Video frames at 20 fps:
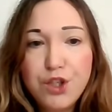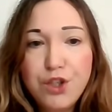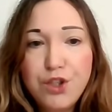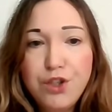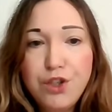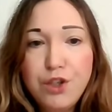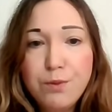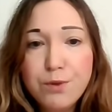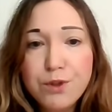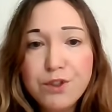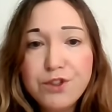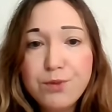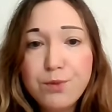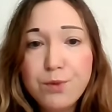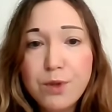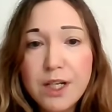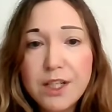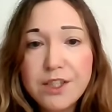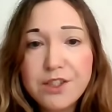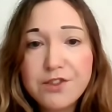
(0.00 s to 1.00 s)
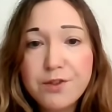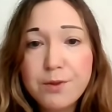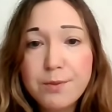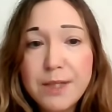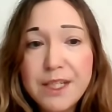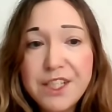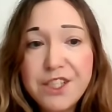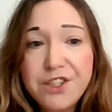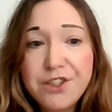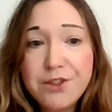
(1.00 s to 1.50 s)
Numerous words from
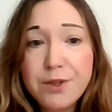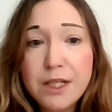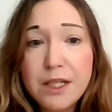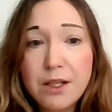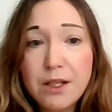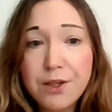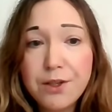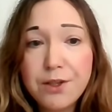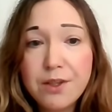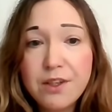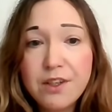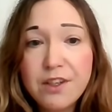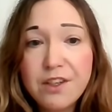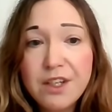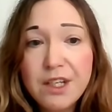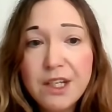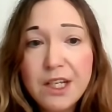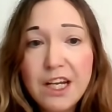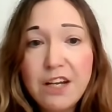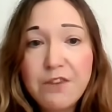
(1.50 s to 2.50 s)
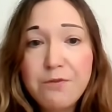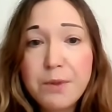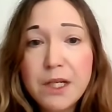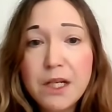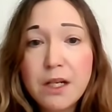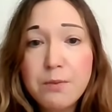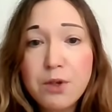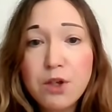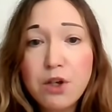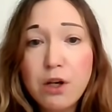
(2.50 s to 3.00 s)
India alone have
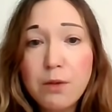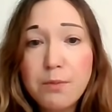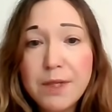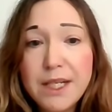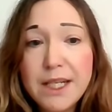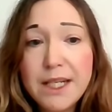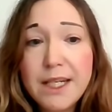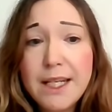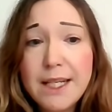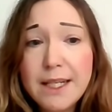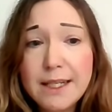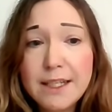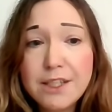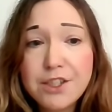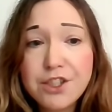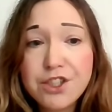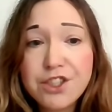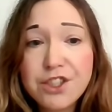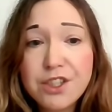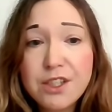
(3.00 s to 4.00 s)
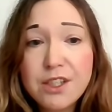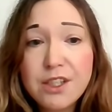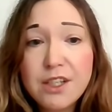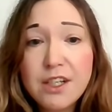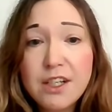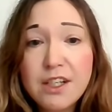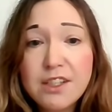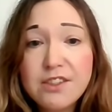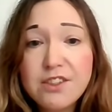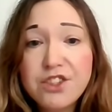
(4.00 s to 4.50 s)
become common in English,
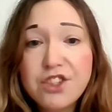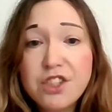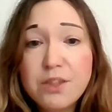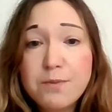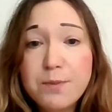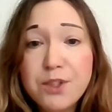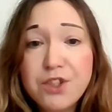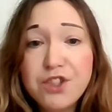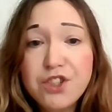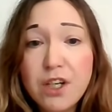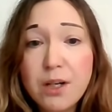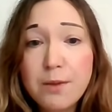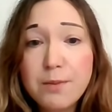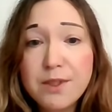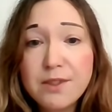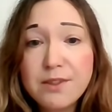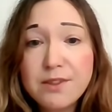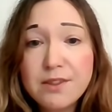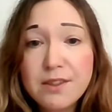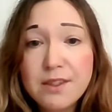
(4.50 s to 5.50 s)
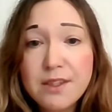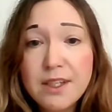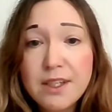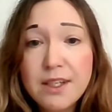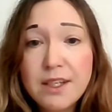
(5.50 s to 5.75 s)
such as pyjamas,